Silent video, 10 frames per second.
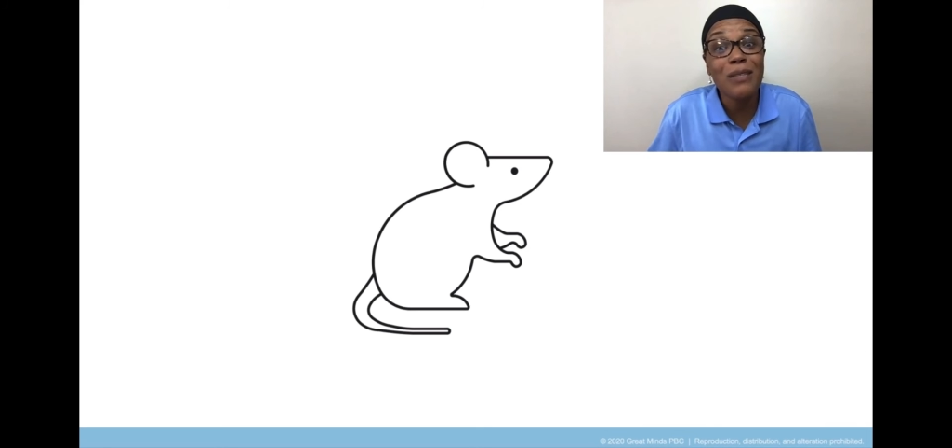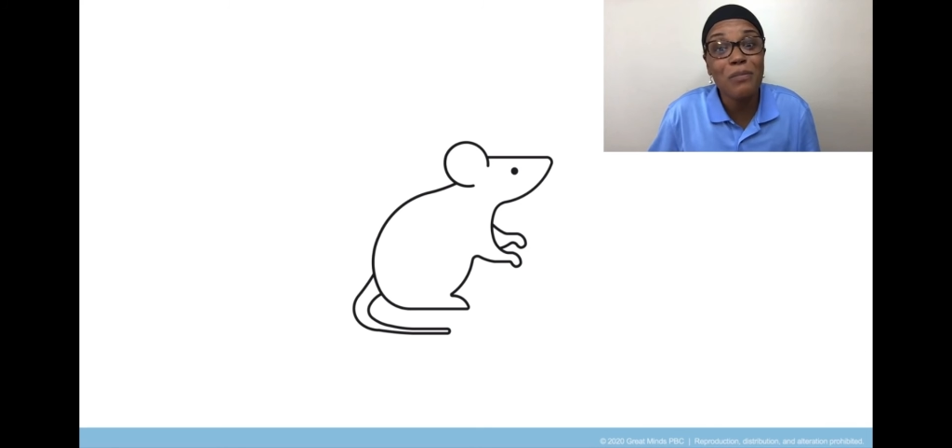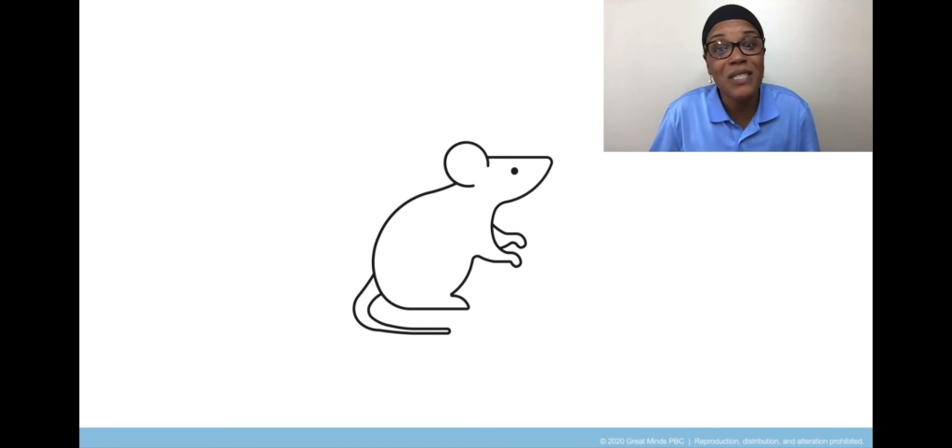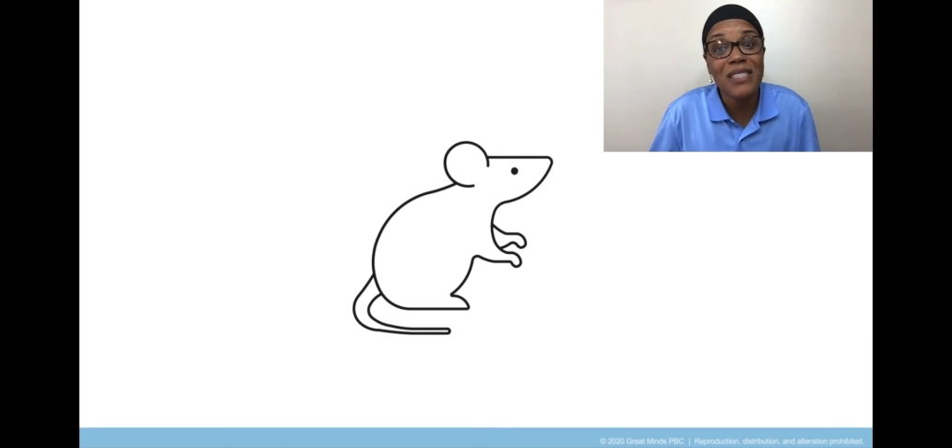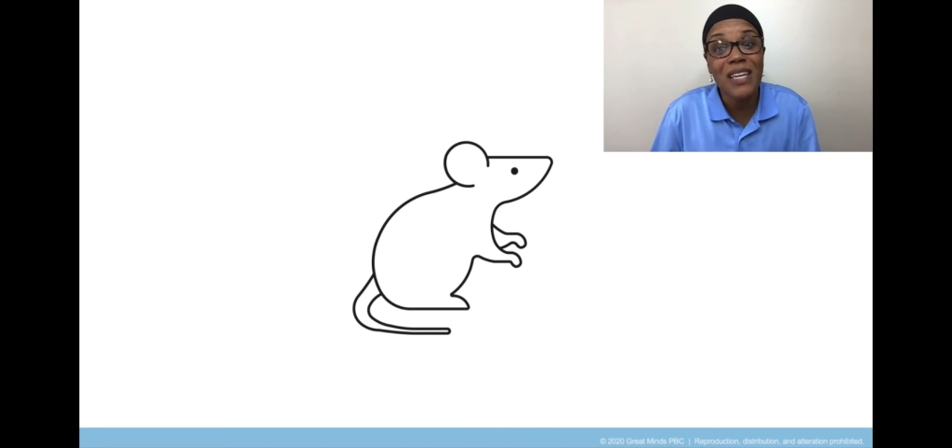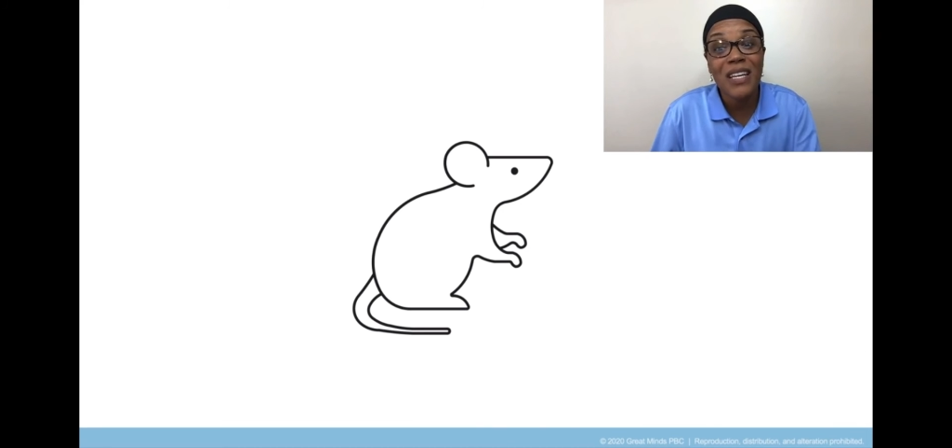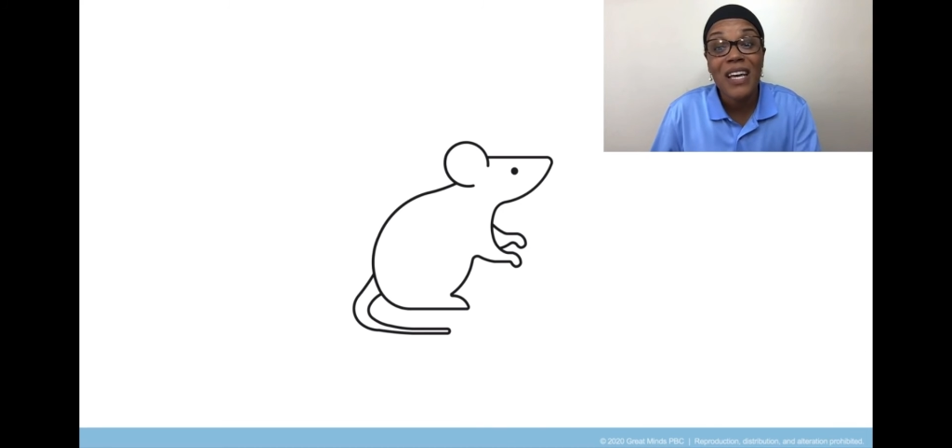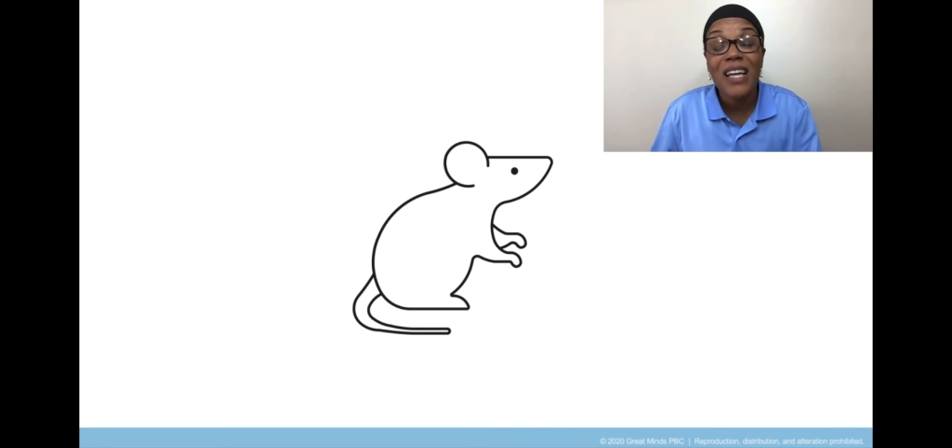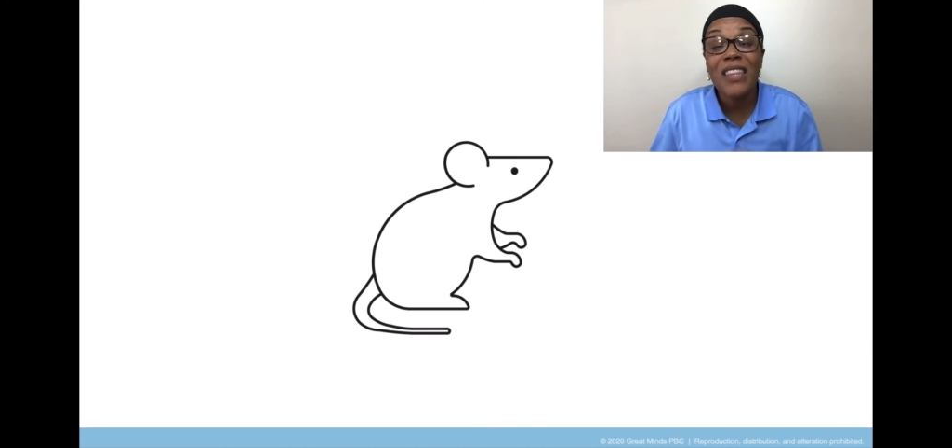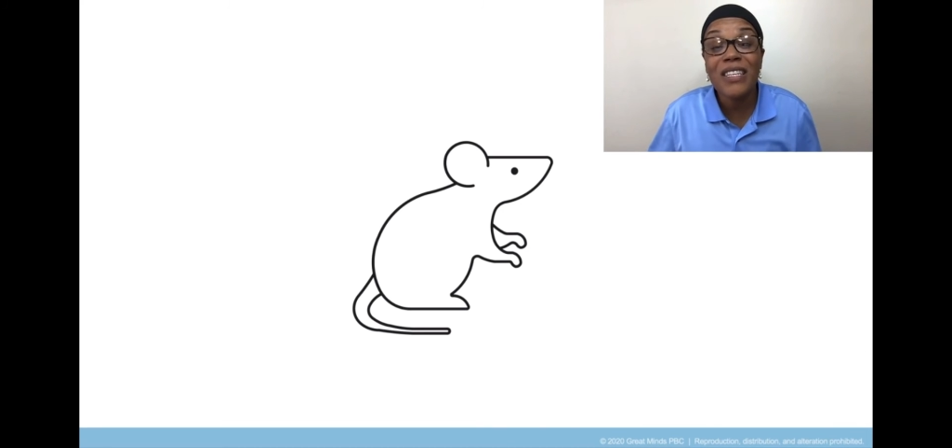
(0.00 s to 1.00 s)
missing
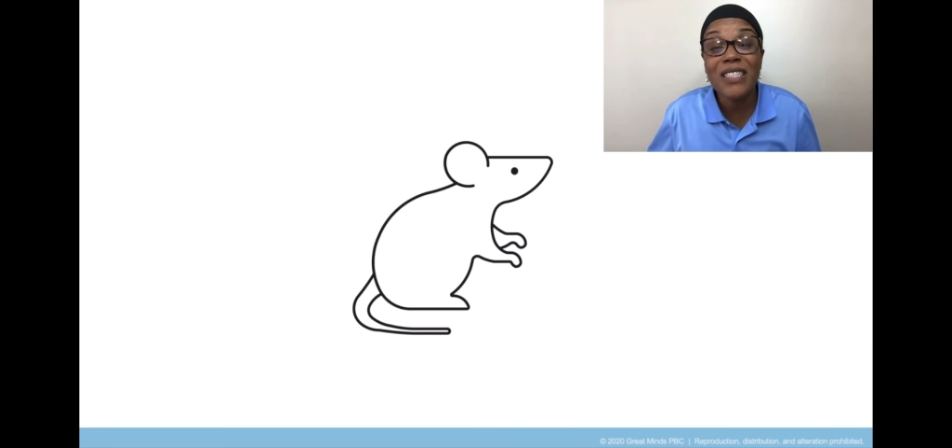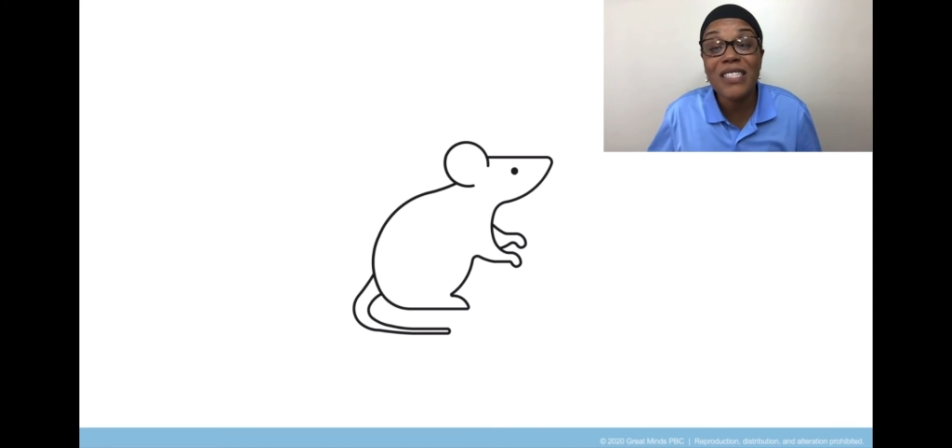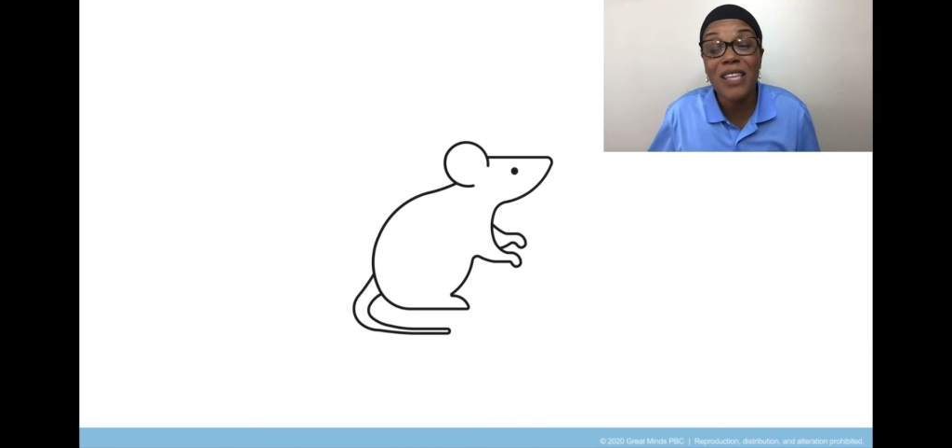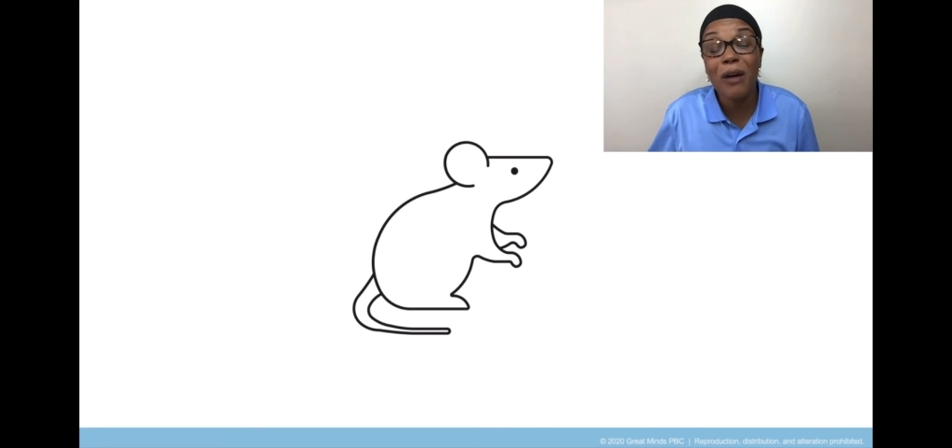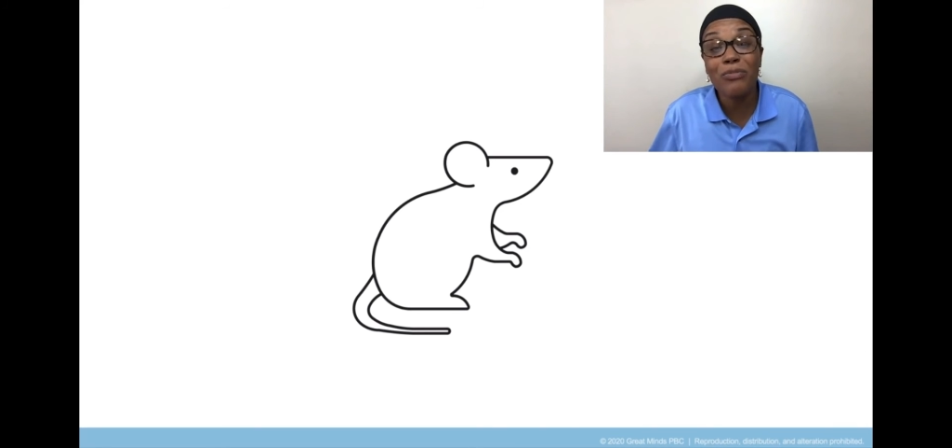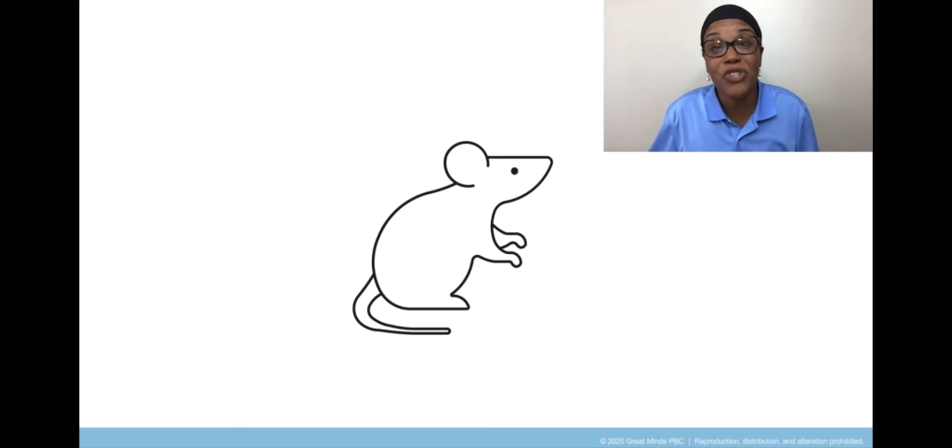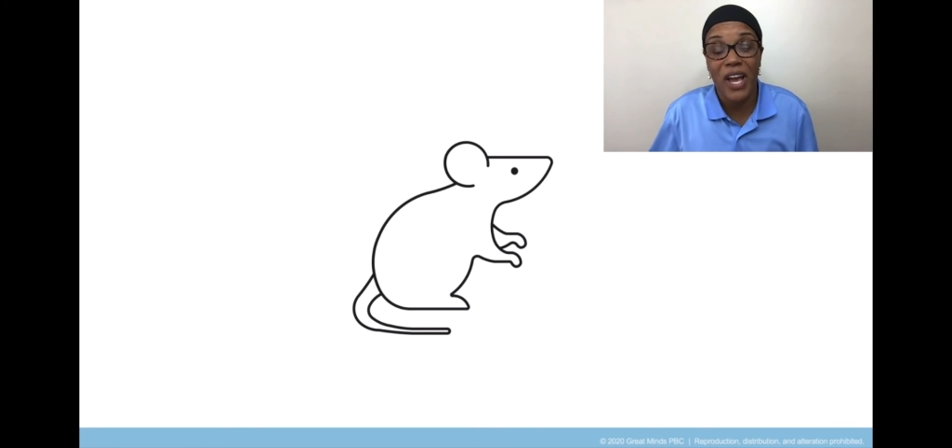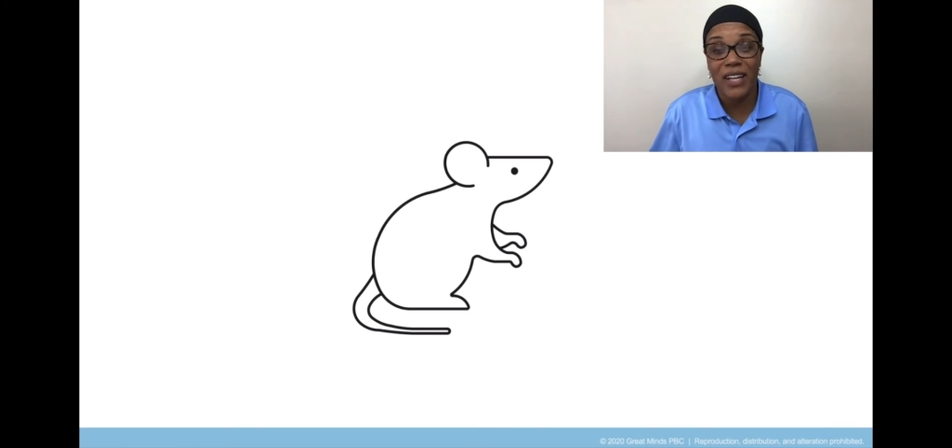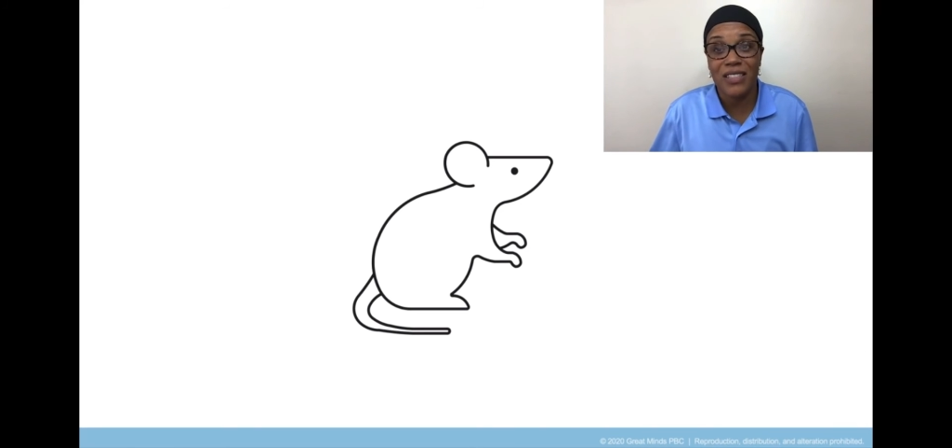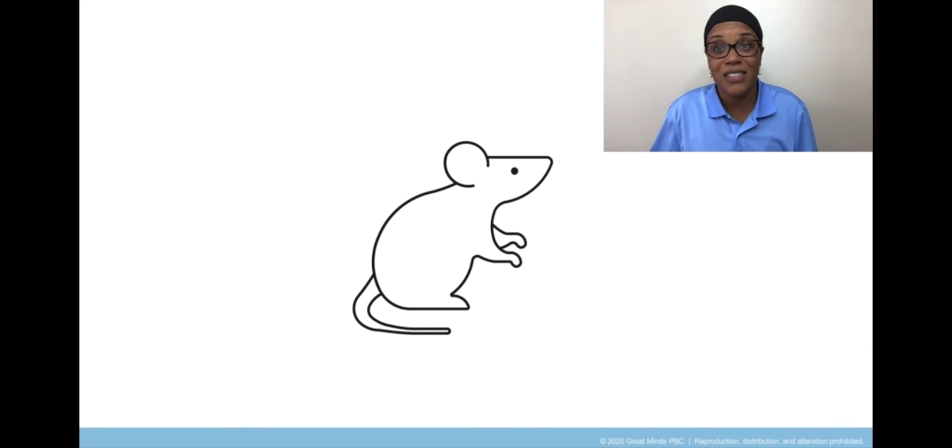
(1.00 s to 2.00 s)
the
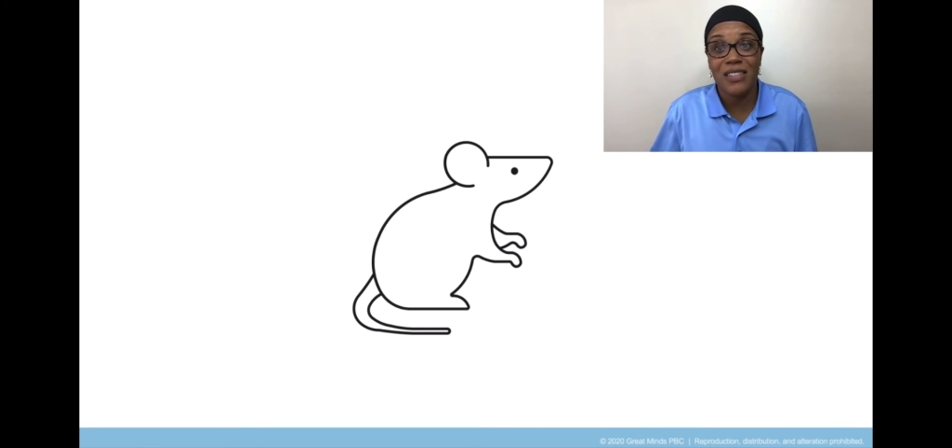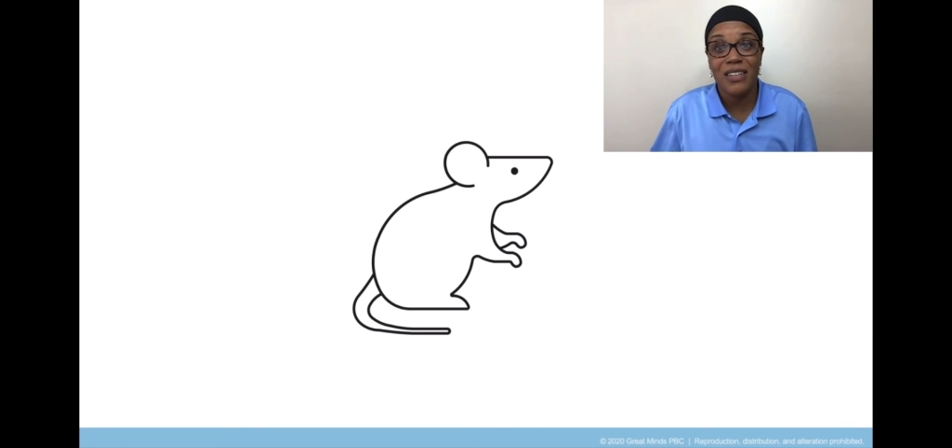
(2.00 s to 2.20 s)
subject